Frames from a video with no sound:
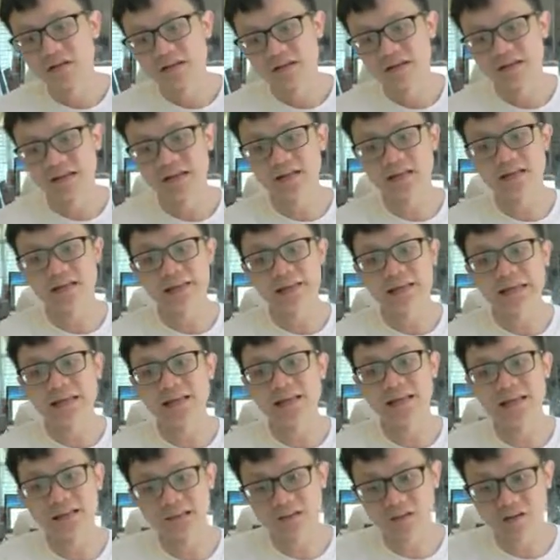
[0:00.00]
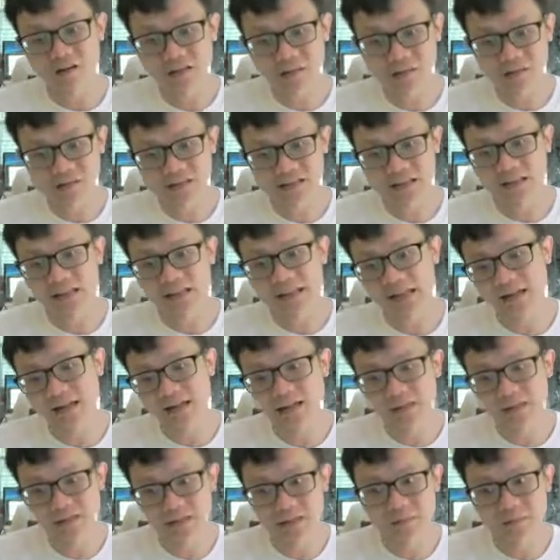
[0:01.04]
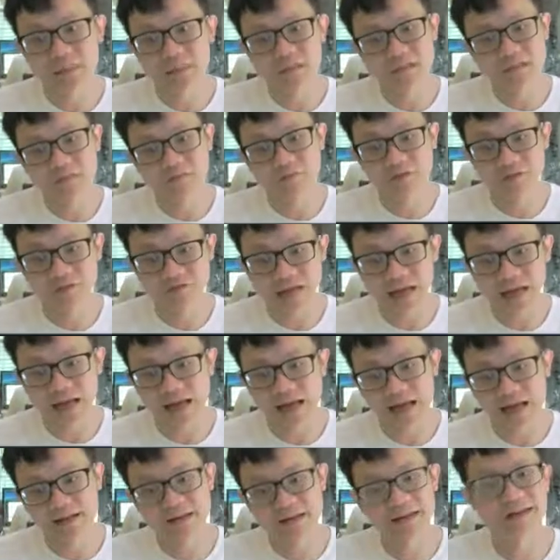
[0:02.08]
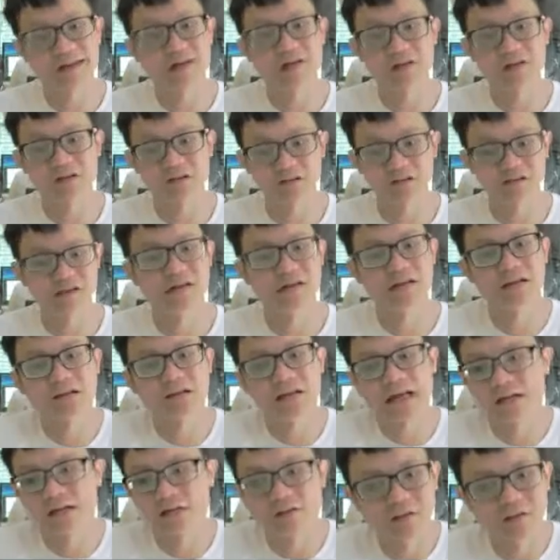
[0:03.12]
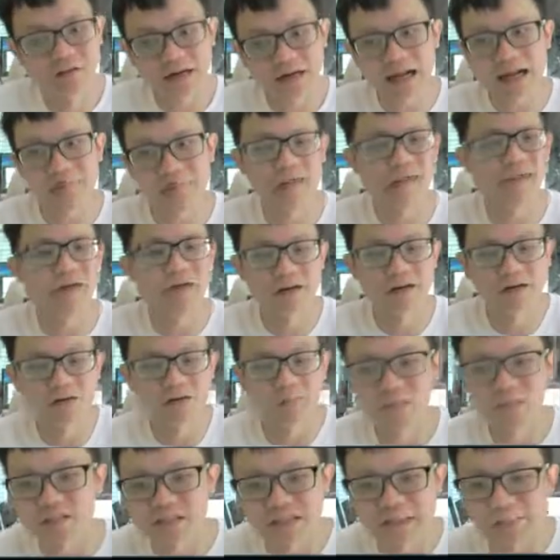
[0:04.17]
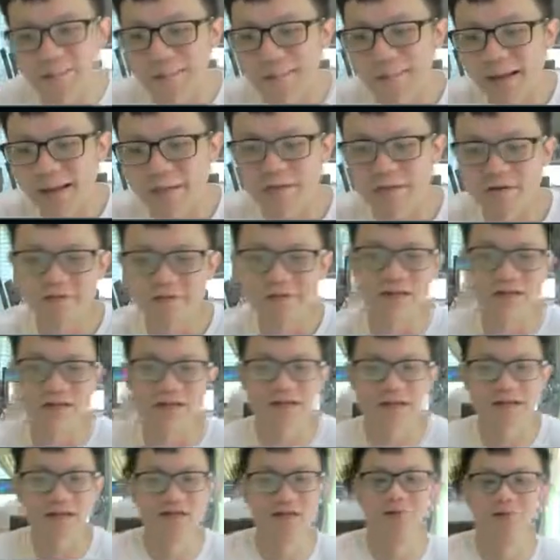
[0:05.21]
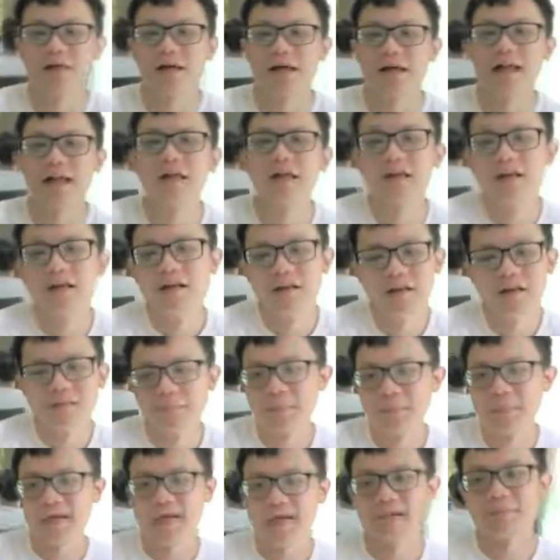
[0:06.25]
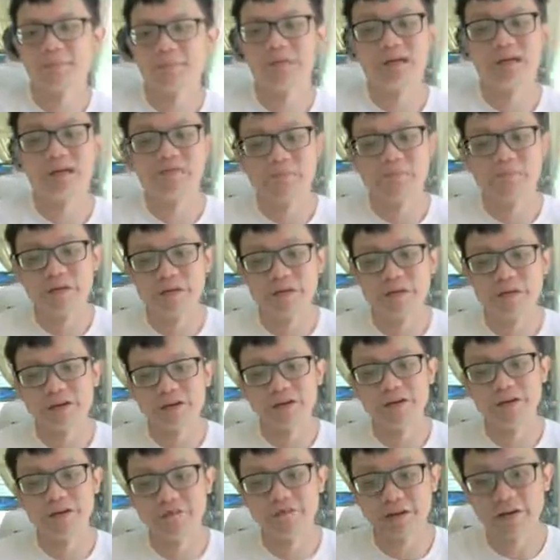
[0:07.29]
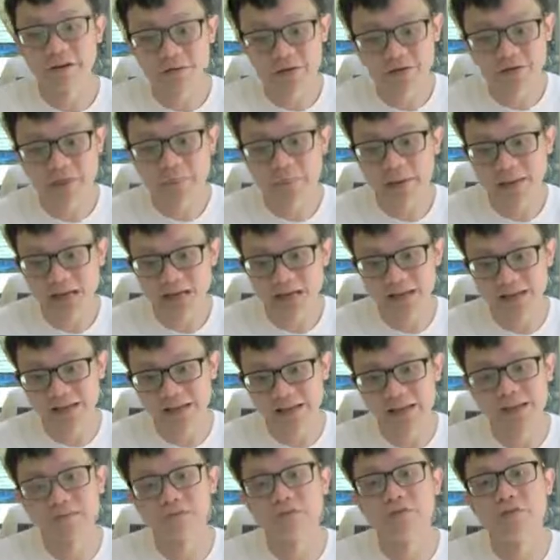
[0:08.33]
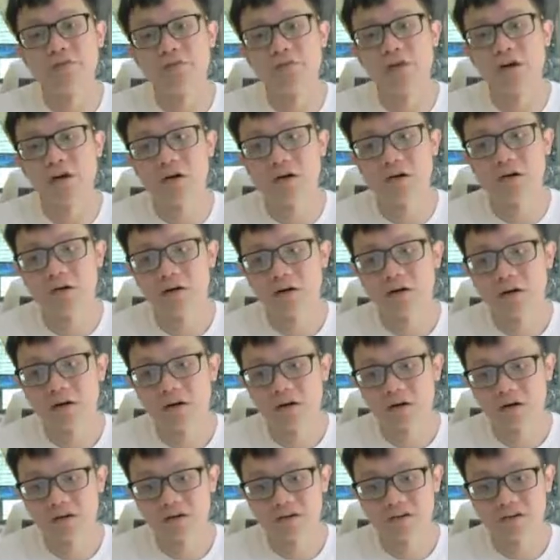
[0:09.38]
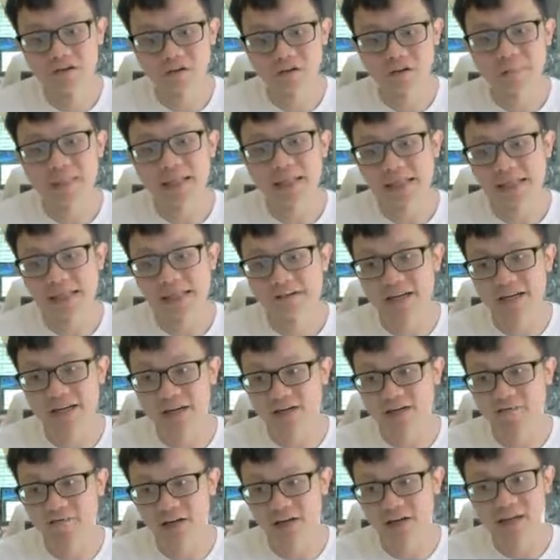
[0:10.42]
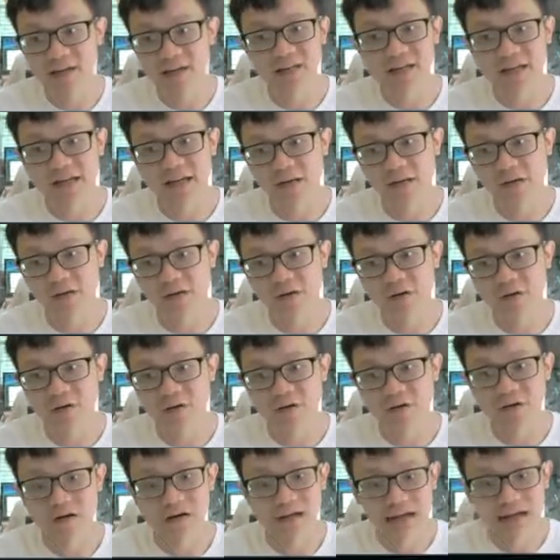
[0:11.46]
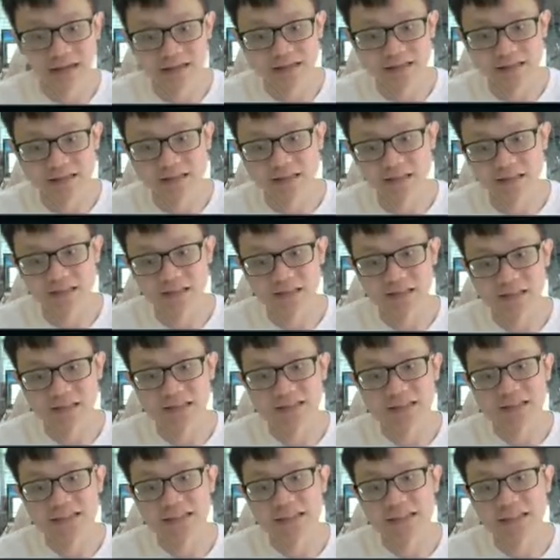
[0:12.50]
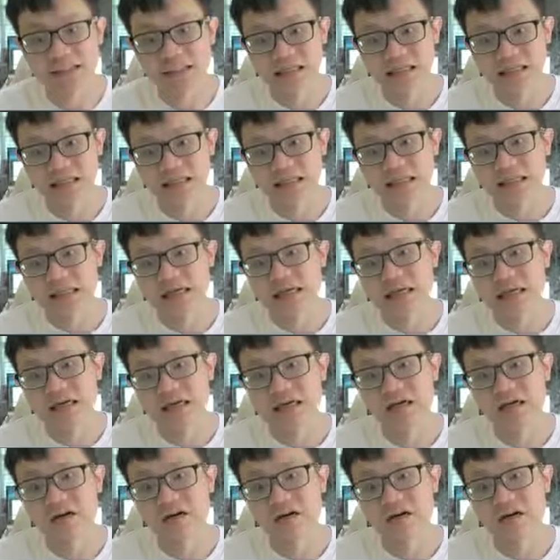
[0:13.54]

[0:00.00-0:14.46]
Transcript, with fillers: Then the thing is collapsing. Then the person will die. Then you're a doctor. I don't know lah. Maybe you want to put some pipe go inside or what. But it must be very very bad if your you got bacterial infection until your cartilage is uh,